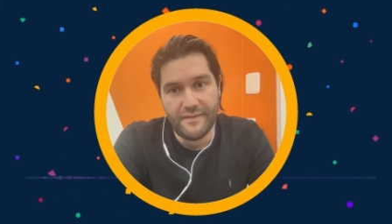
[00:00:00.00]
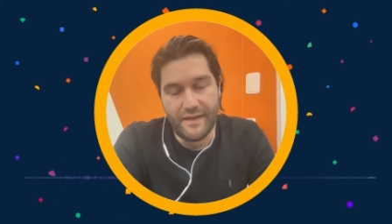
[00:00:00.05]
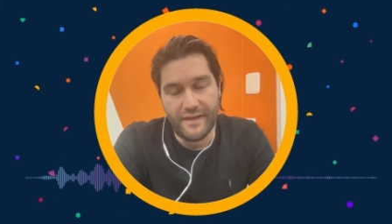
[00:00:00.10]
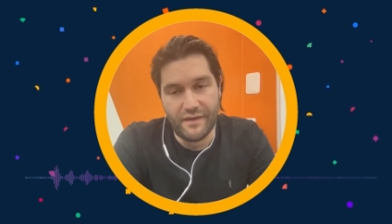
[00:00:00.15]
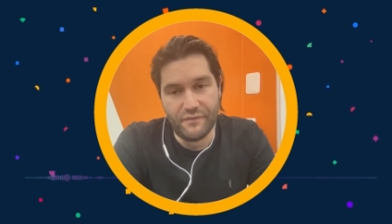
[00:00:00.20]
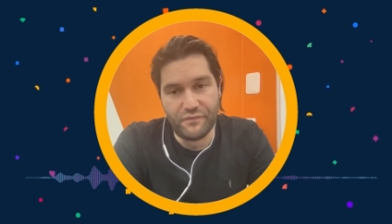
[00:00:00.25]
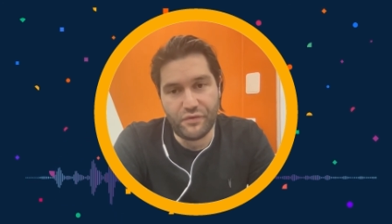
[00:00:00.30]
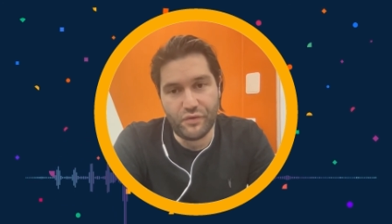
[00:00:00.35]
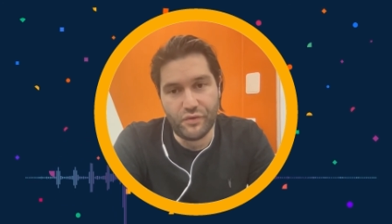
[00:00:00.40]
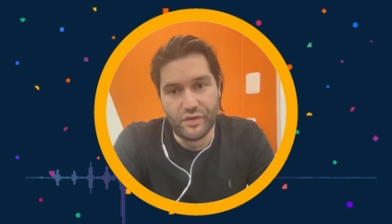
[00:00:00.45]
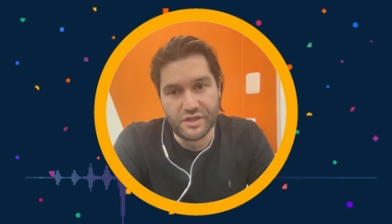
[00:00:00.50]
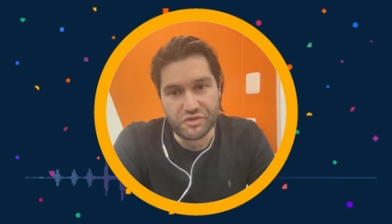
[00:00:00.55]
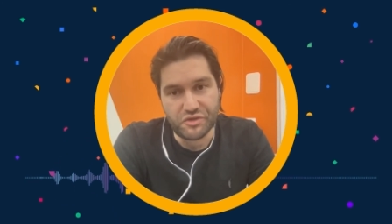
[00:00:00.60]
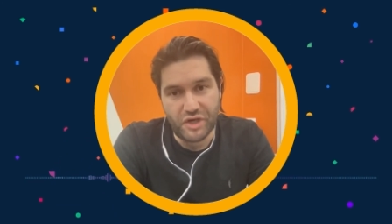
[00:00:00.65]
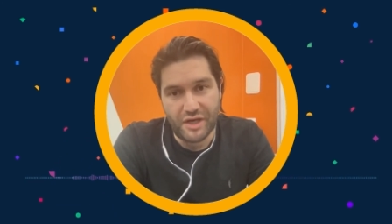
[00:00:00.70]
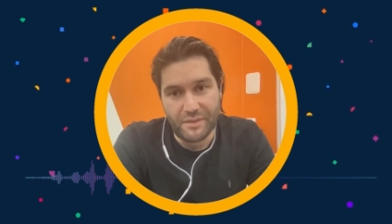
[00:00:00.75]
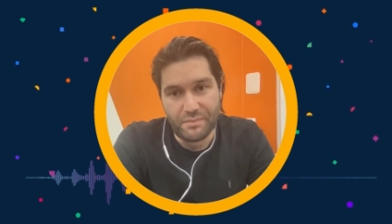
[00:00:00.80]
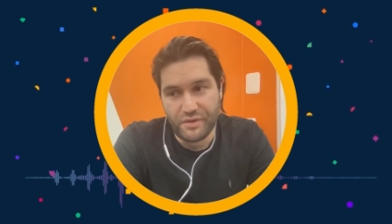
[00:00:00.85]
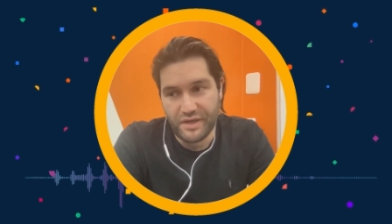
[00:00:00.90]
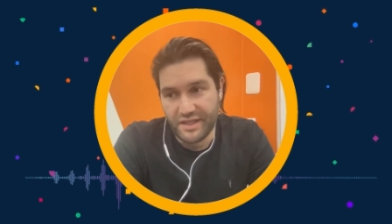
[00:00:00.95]
If you
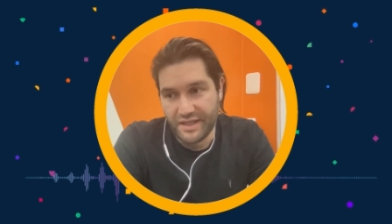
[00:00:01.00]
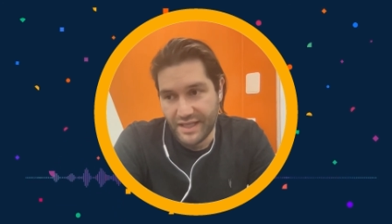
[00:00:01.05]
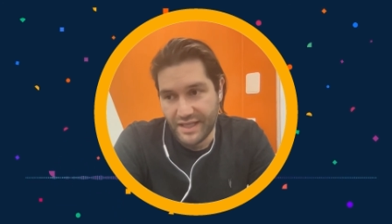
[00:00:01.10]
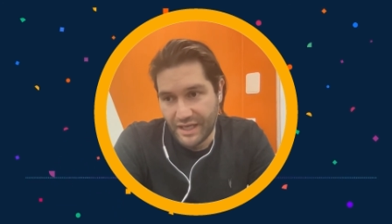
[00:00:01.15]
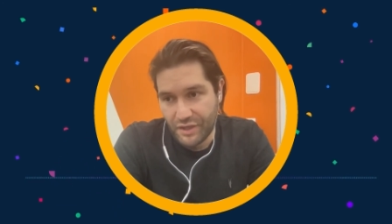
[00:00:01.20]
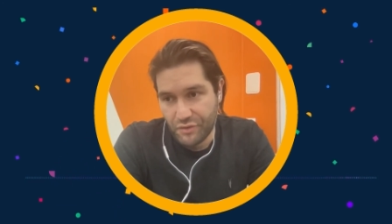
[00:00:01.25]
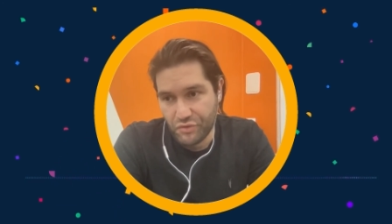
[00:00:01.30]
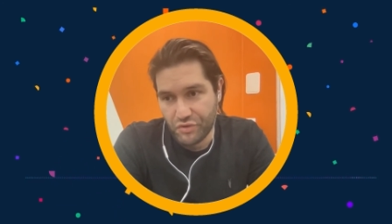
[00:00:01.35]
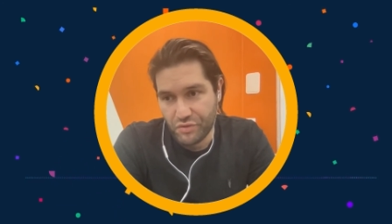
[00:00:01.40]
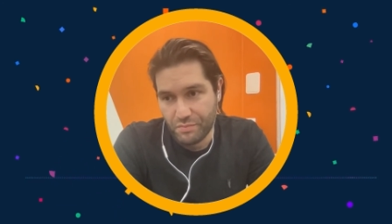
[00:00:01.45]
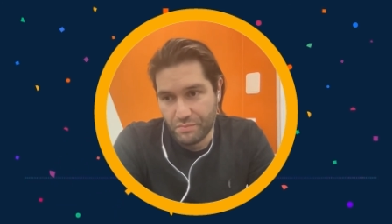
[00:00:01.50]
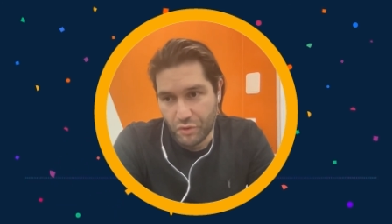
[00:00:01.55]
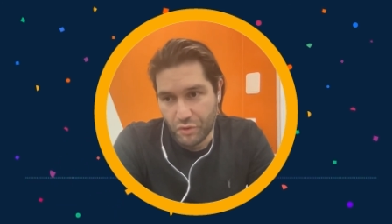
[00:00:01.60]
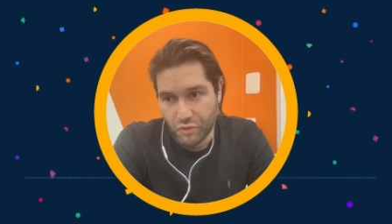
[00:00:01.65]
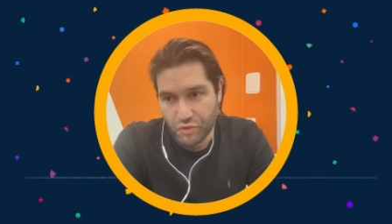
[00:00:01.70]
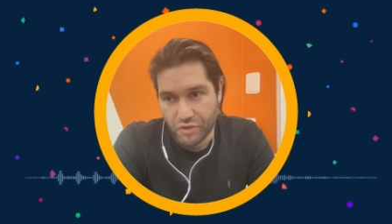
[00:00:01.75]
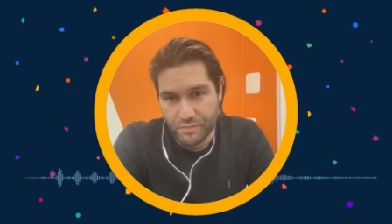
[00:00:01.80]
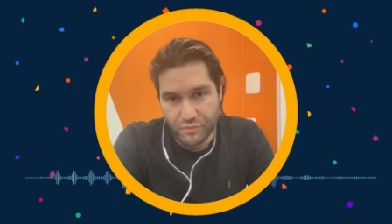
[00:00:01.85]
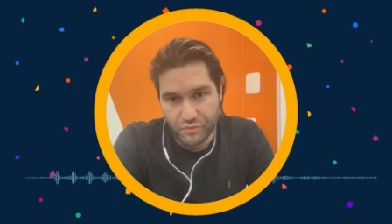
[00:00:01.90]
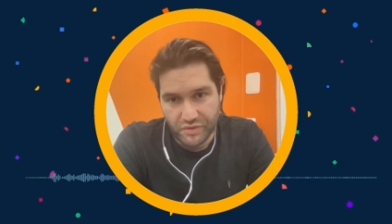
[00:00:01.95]
extrapolate that out to
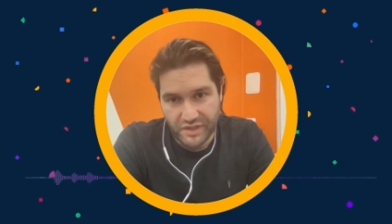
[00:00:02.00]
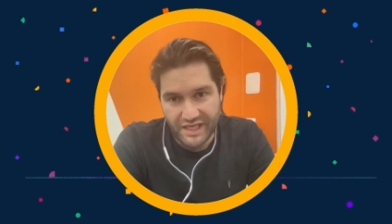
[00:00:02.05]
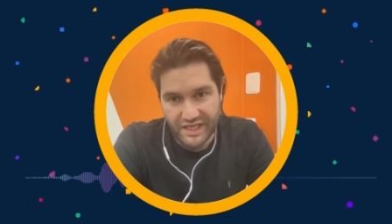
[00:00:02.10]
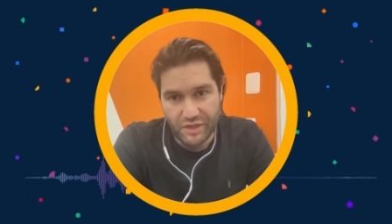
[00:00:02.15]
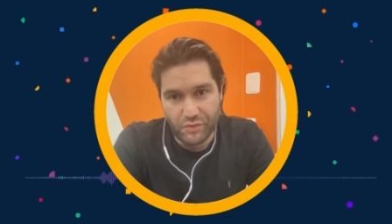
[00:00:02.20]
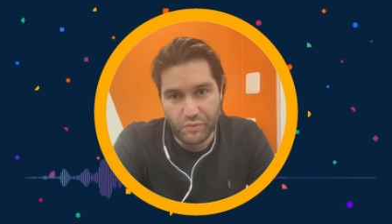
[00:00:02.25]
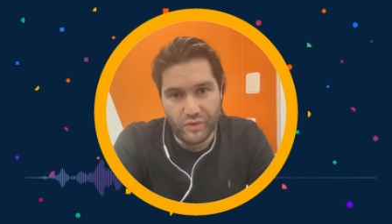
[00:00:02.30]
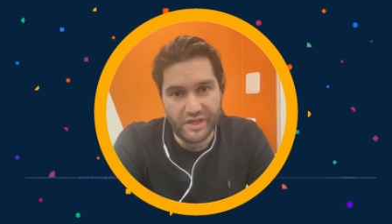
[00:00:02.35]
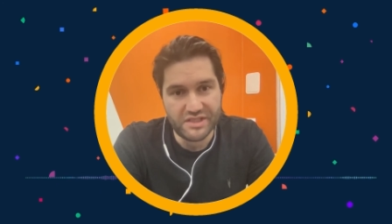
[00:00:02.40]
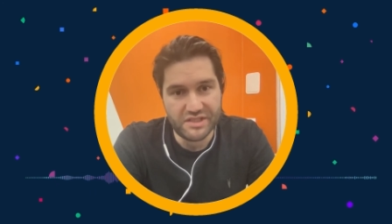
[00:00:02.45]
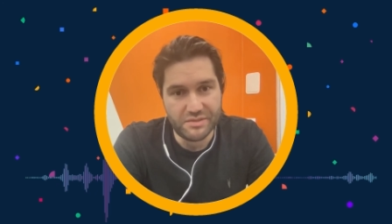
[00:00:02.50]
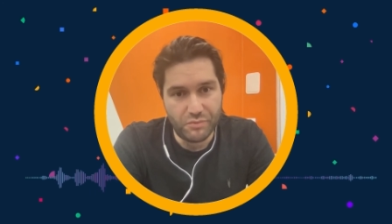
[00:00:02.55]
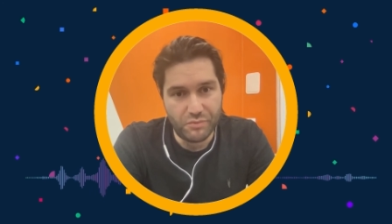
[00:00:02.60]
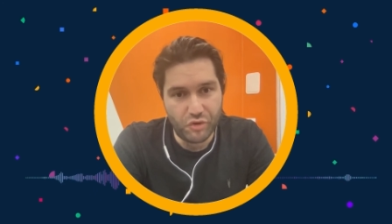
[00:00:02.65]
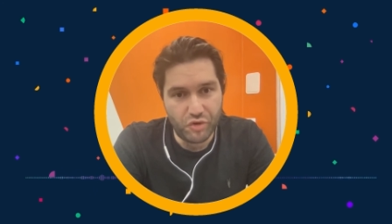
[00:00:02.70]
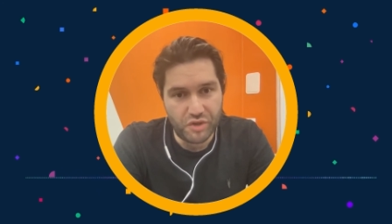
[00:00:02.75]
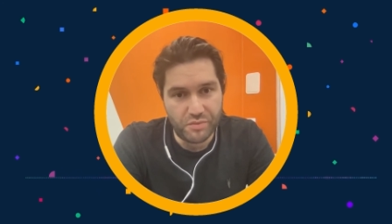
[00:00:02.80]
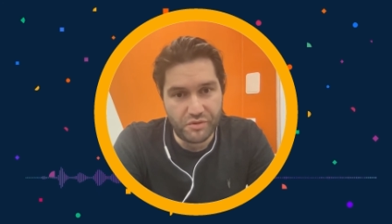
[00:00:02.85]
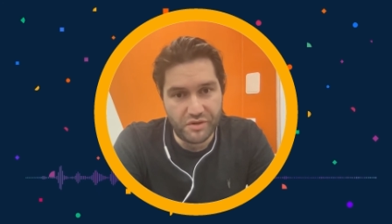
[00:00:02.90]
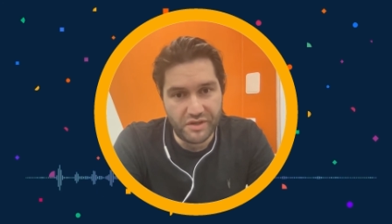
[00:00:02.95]
multiple gateways and
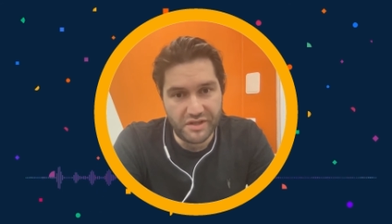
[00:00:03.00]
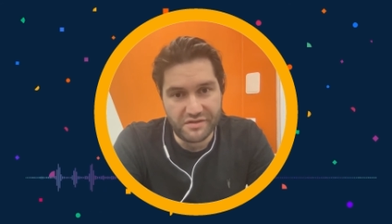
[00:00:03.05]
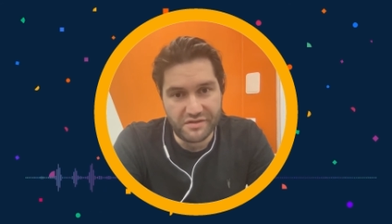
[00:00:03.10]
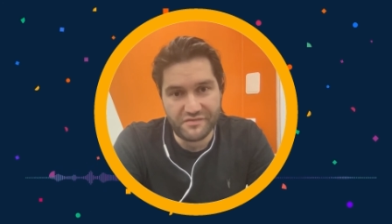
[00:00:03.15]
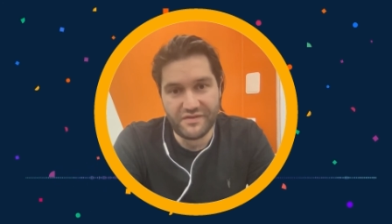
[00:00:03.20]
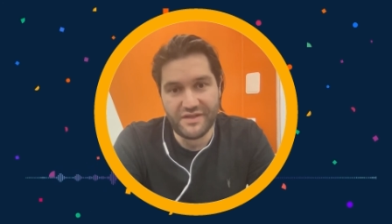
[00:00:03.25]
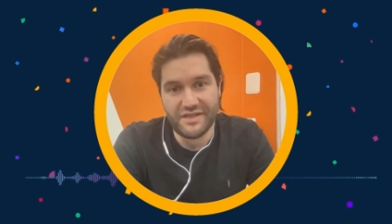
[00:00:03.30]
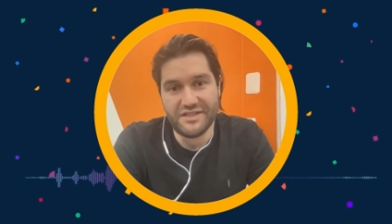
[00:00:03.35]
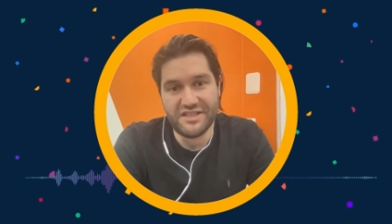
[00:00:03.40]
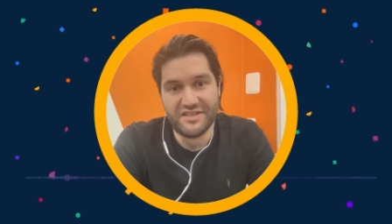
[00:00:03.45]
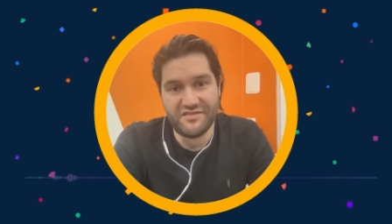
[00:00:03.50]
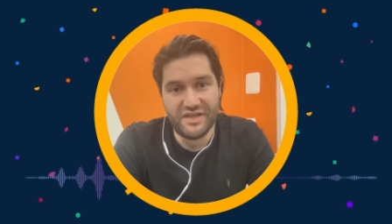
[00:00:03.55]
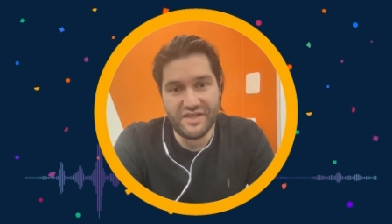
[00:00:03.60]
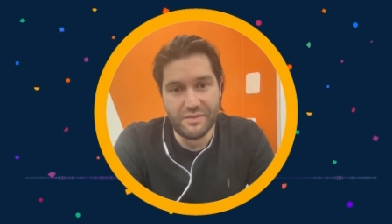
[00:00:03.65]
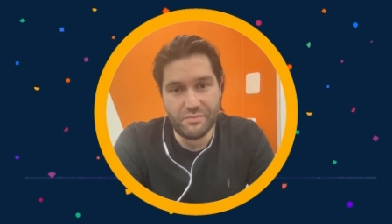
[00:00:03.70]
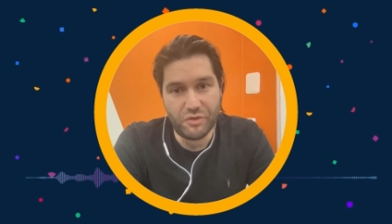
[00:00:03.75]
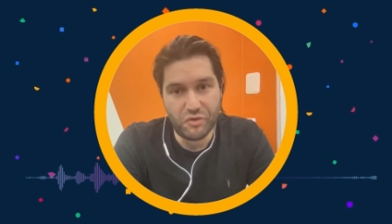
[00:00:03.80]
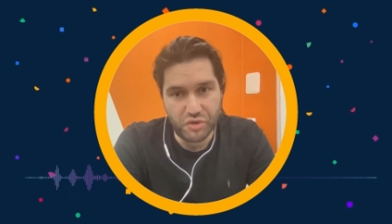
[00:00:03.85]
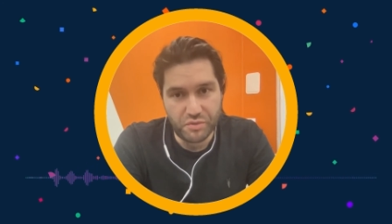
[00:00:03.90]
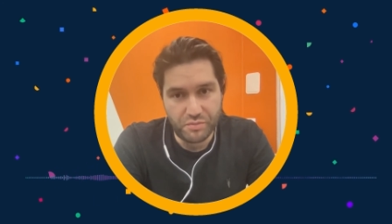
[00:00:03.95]
multiple interfaces via
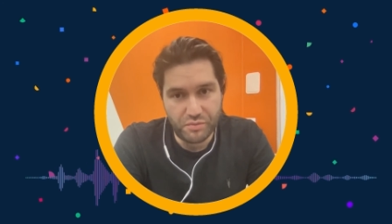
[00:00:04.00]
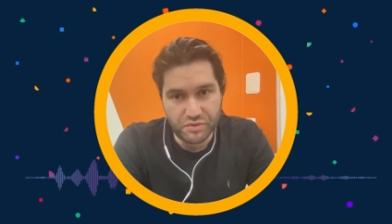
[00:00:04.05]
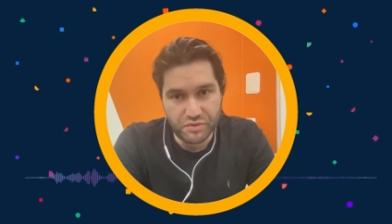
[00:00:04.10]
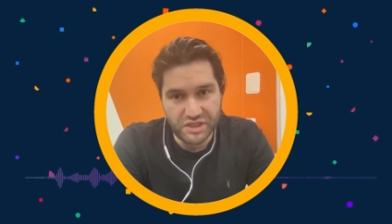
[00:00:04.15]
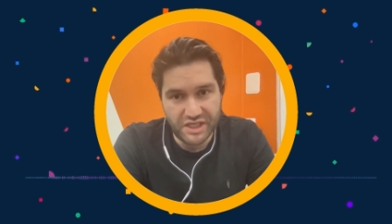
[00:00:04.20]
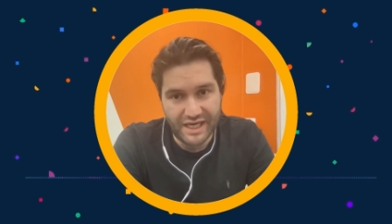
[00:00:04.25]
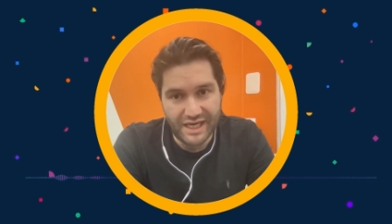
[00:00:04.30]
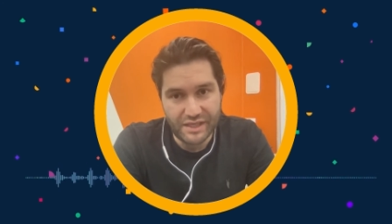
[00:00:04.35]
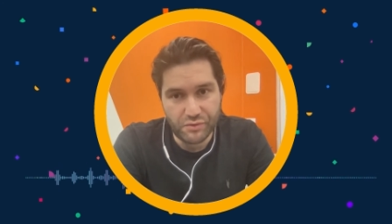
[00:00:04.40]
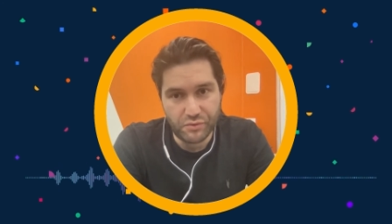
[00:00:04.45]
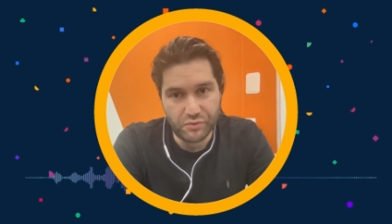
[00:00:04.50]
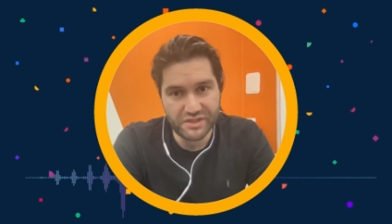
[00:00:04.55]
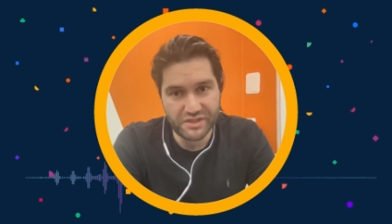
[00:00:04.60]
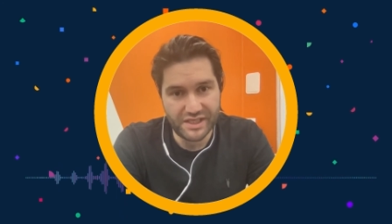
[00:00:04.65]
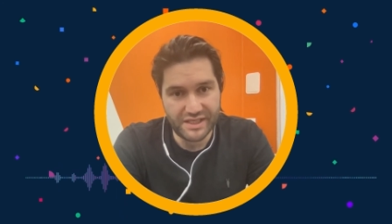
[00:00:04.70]
multiple channels